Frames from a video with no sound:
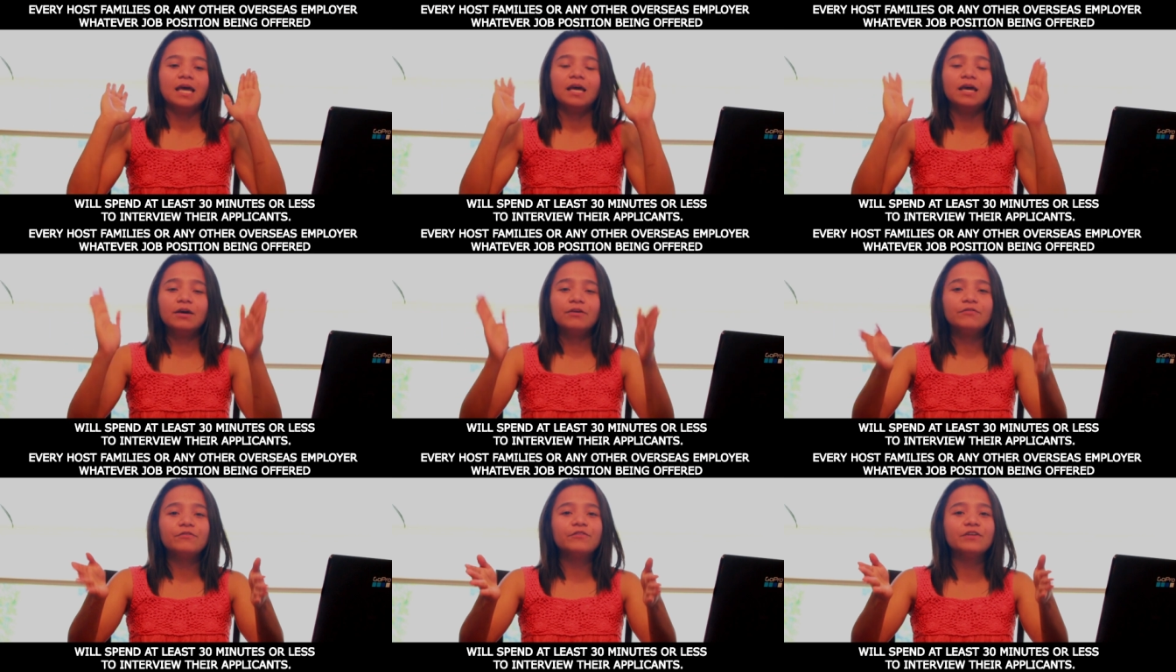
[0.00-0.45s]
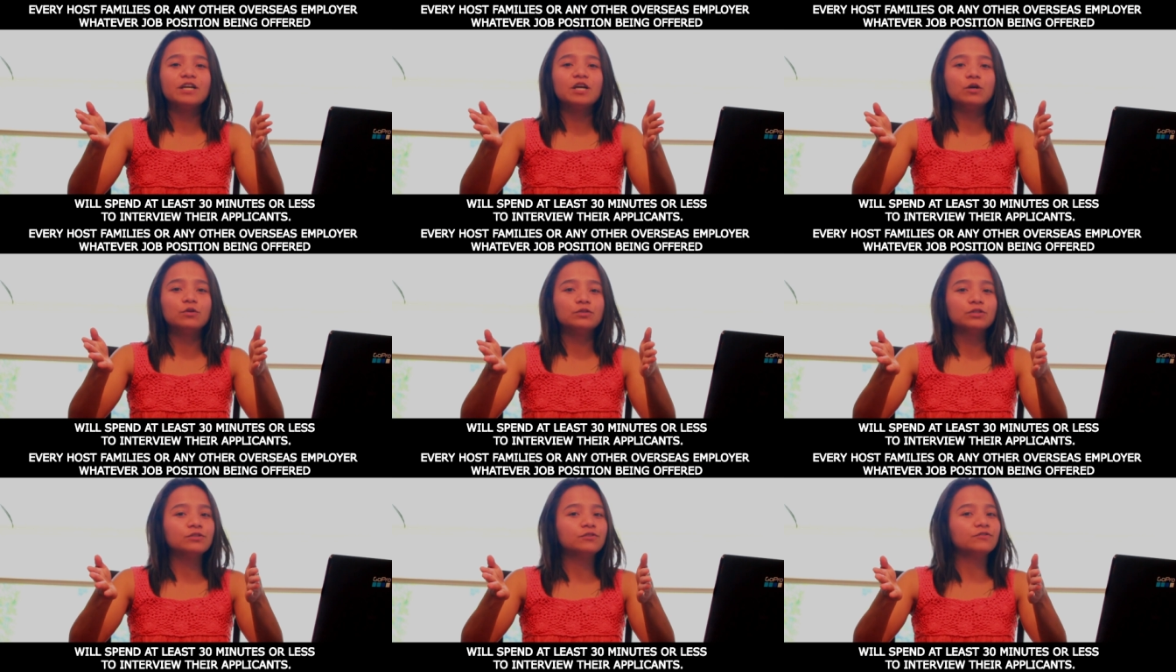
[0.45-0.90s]
Every
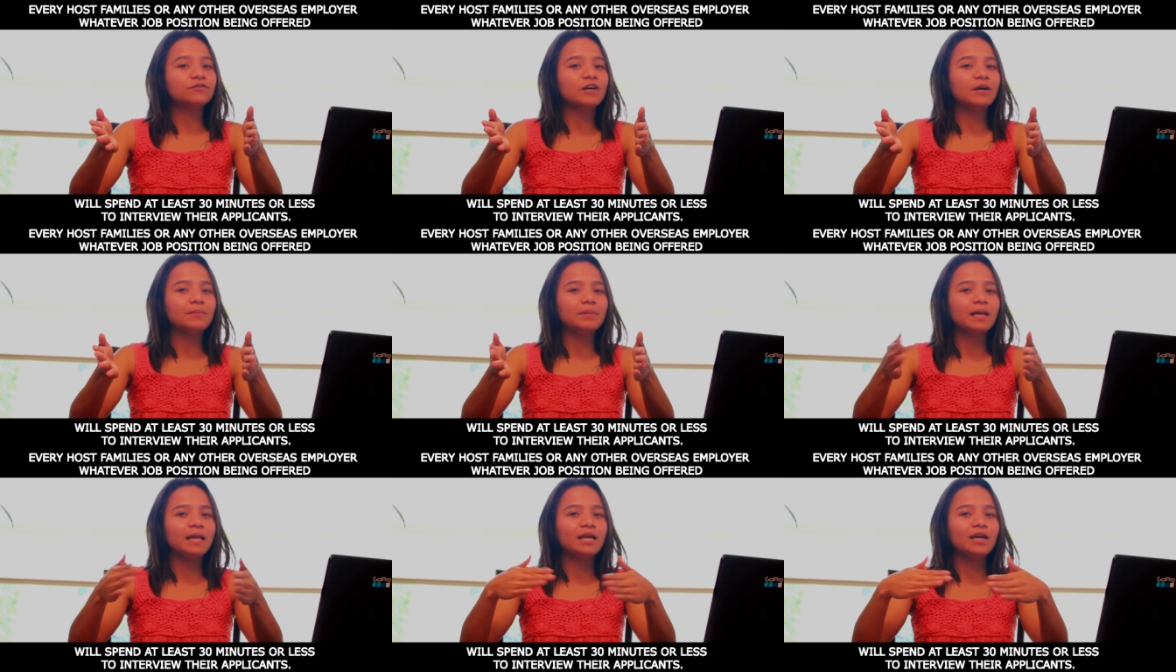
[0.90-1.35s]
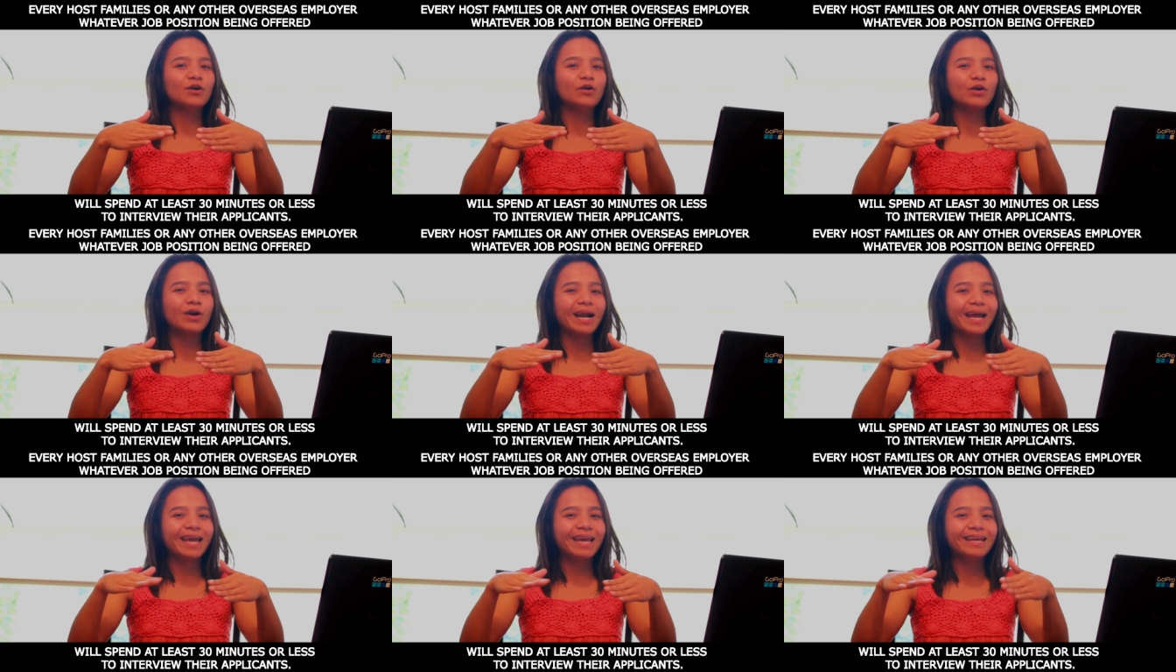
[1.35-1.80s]
host family
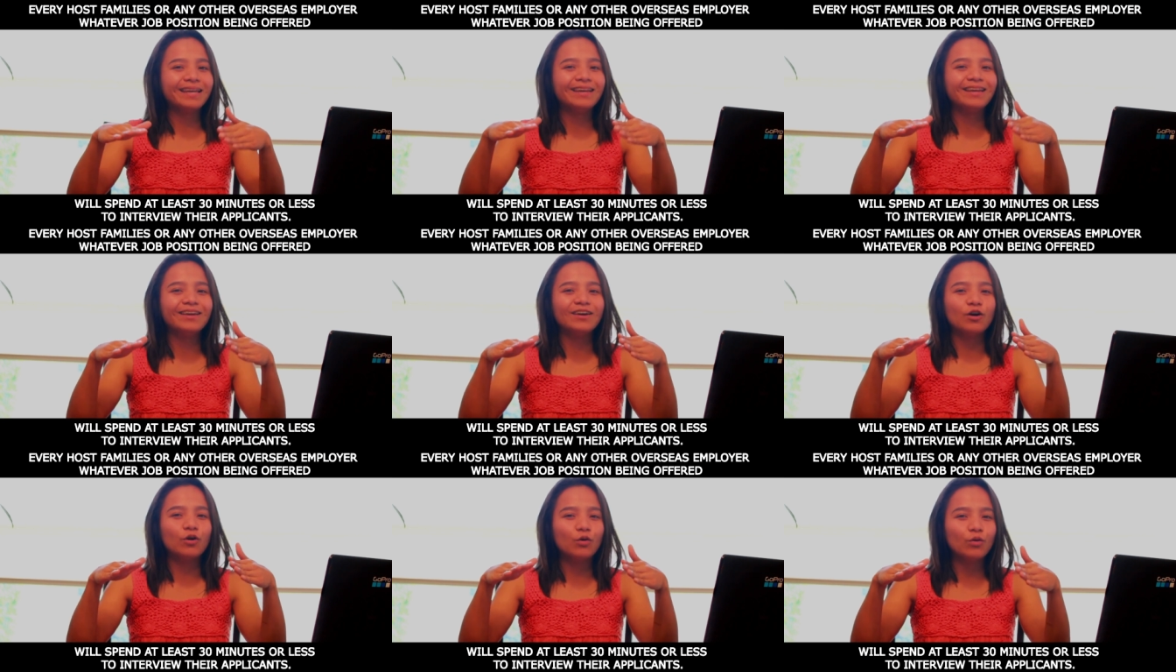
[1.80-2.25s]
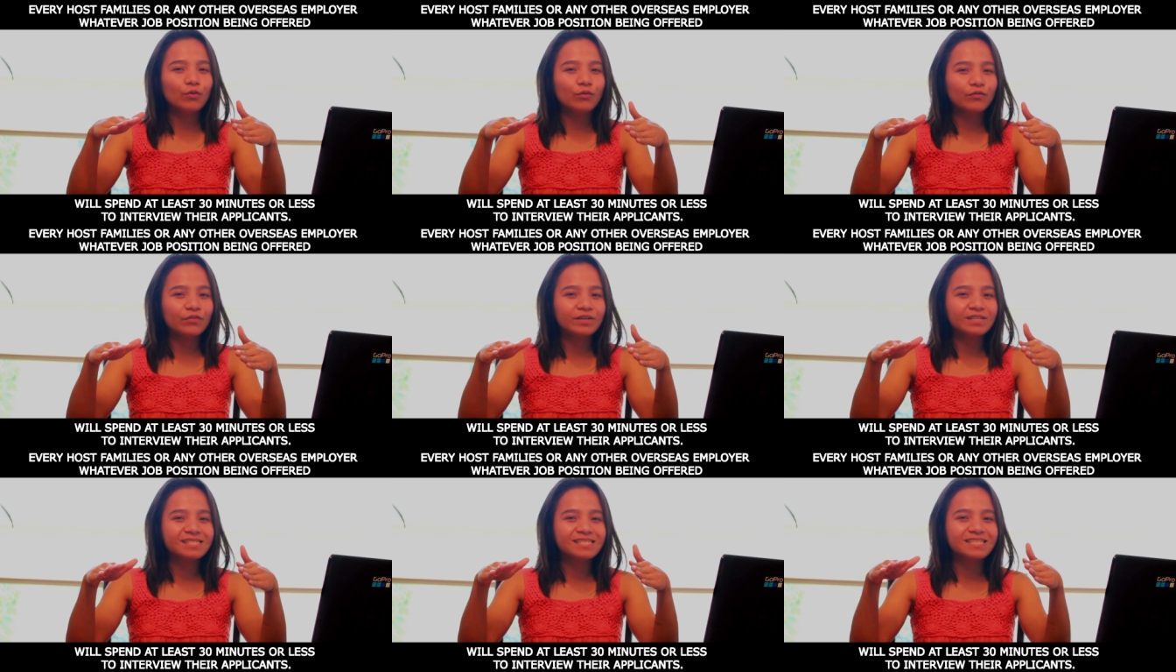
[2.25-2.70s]
or any
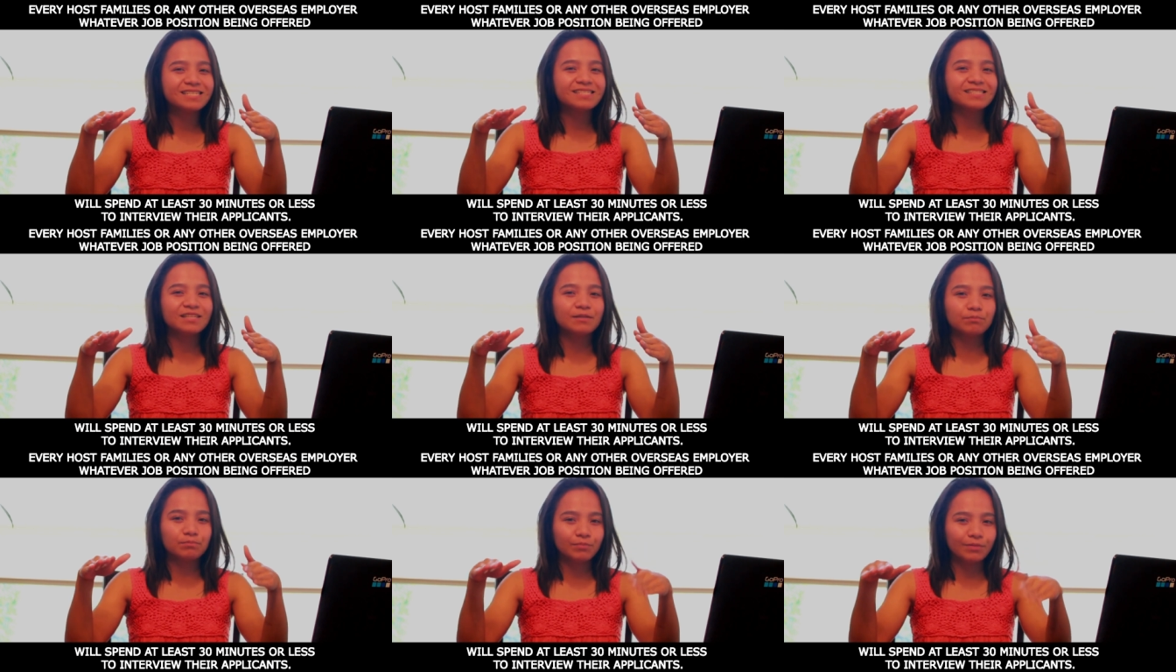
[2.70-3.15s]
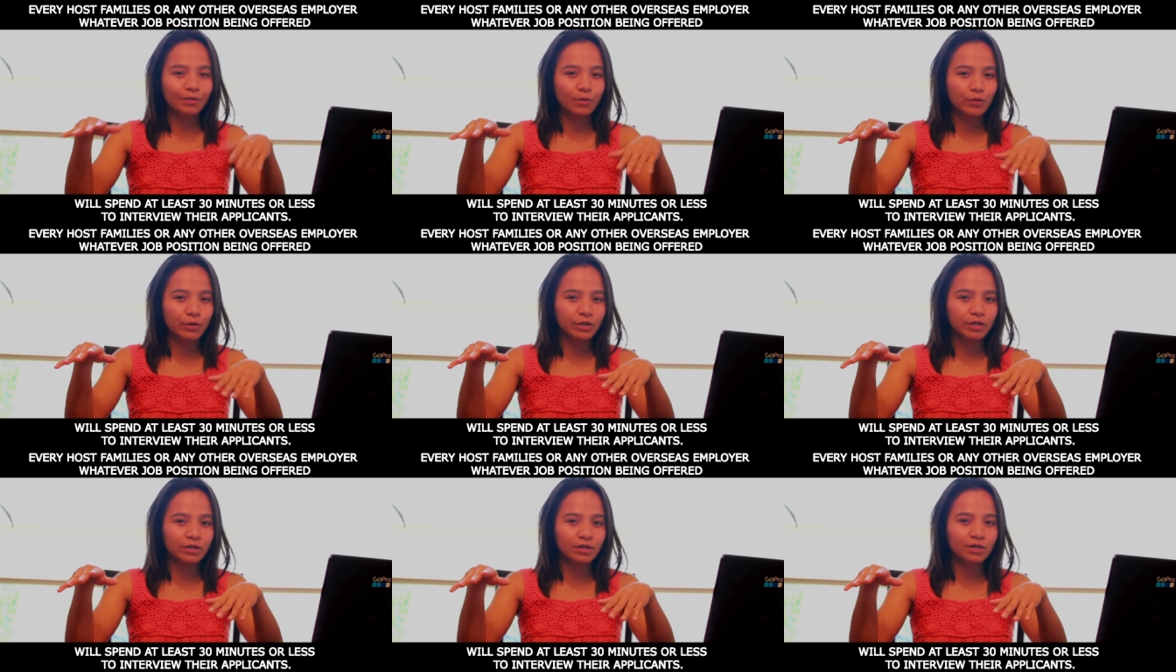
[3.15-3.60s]
overseas
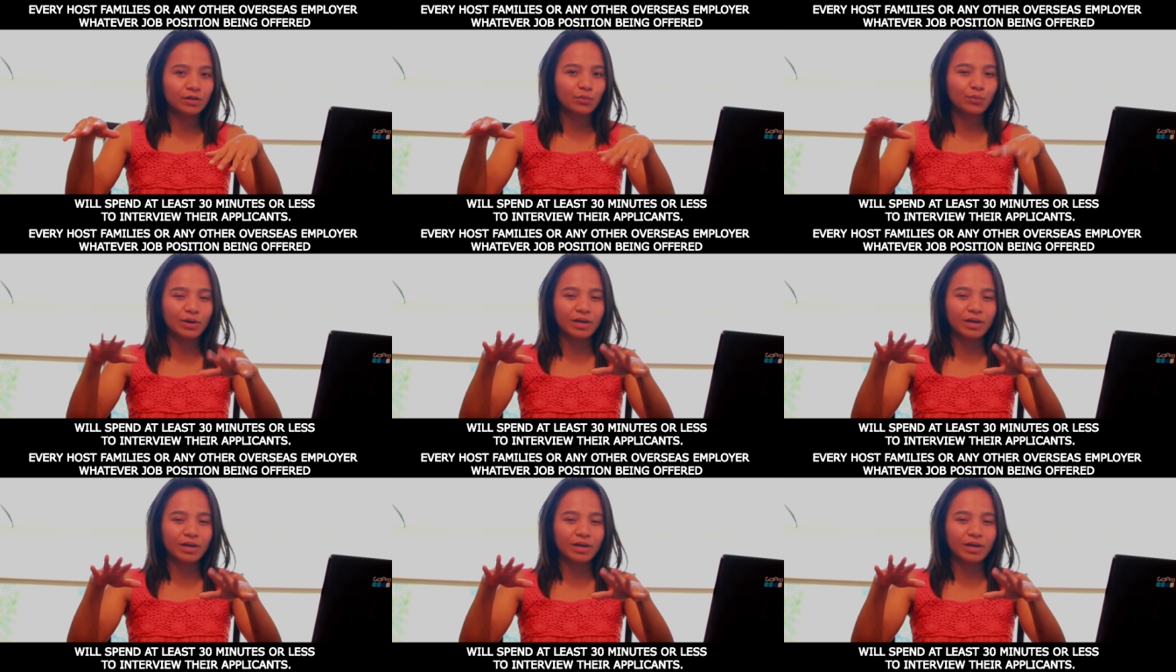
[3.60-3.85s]
employer,